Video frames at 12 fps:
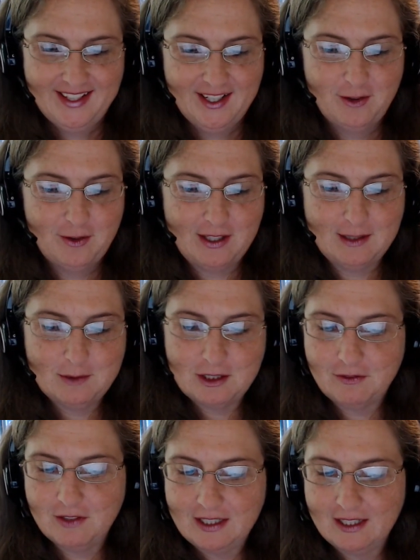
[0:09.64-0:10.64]
While I'm
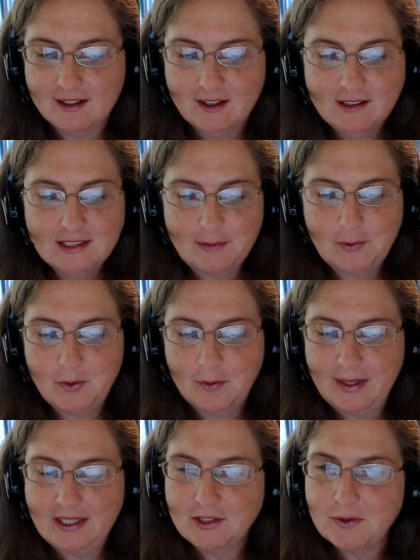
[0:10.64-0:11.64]
shuffling the cards, let me
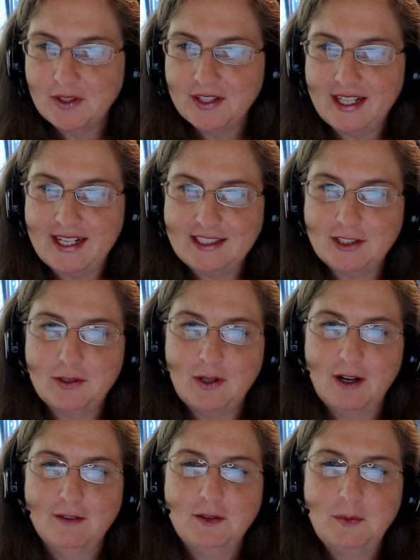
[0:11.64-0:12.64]
remind you all that I do
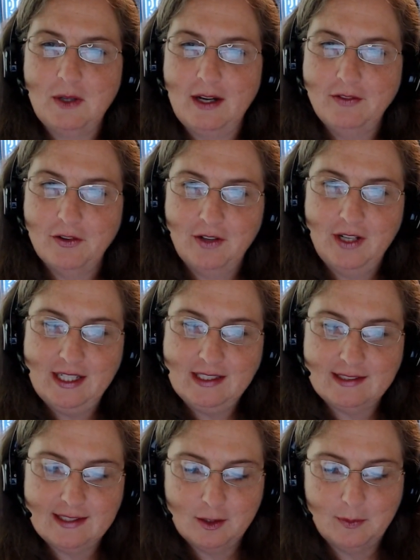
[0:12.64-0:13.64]
offer private
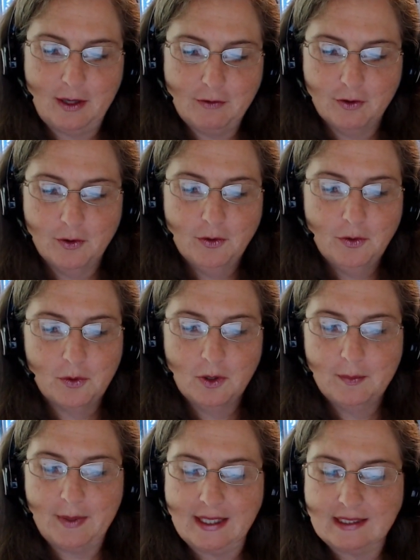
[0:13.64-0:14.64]
readings either by phone
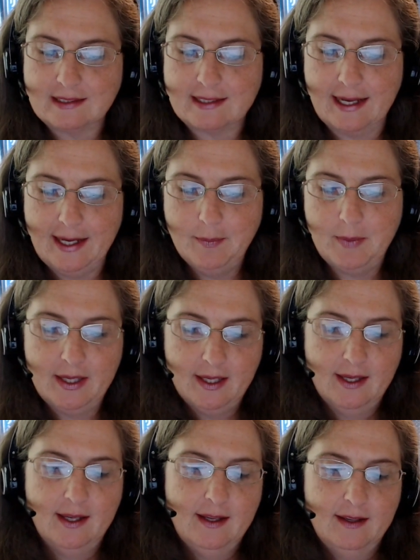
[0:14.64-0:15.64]
or by Skype.
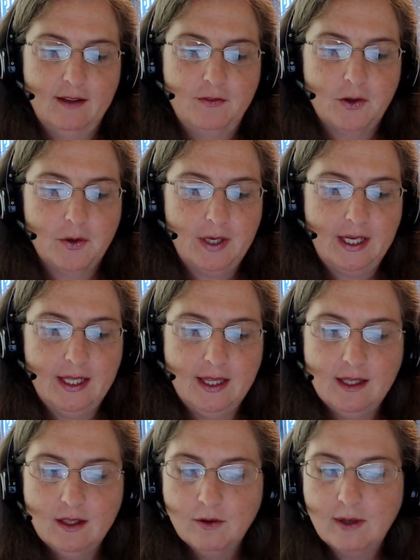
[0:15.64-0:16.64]
If you're
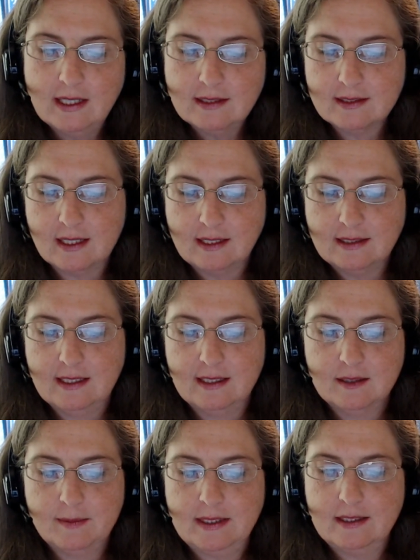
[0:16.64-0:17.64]
in the U.S.,
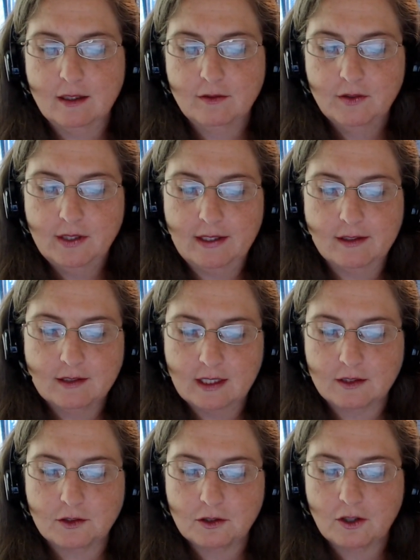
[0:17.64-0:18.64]
contact my cell phone, either
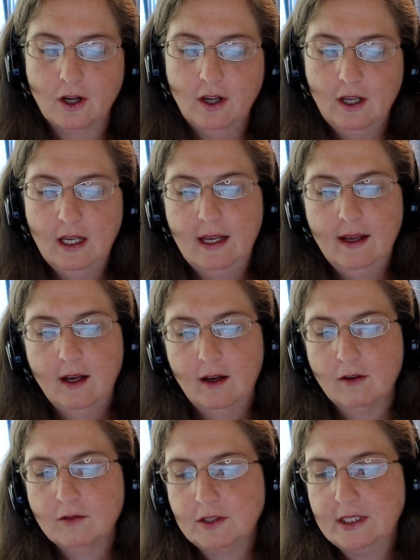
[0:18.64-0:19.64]
text or call.
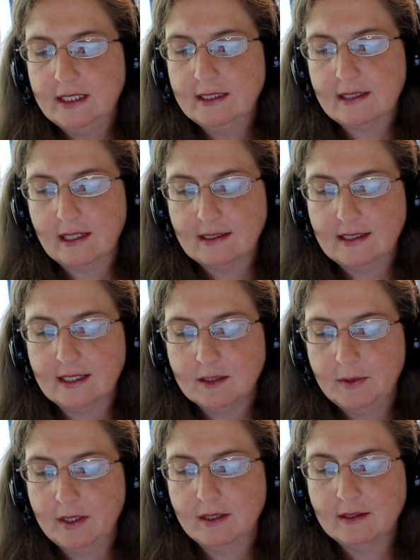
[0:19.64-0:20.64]
Overseas,
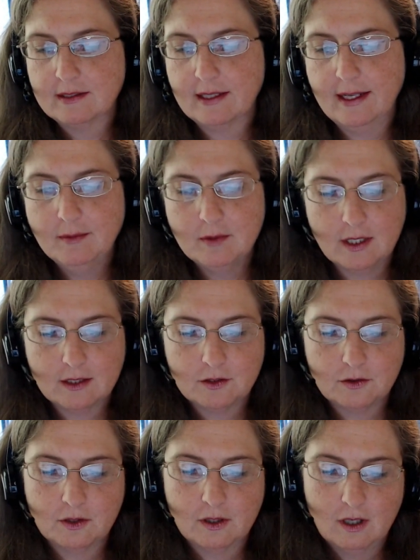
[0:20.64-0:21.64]
contact me on Skype,
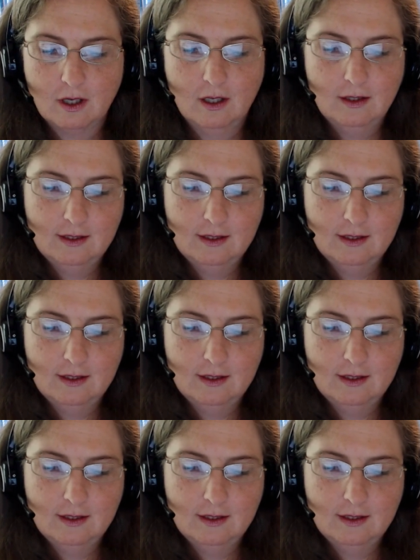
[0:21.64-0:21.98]
text or call.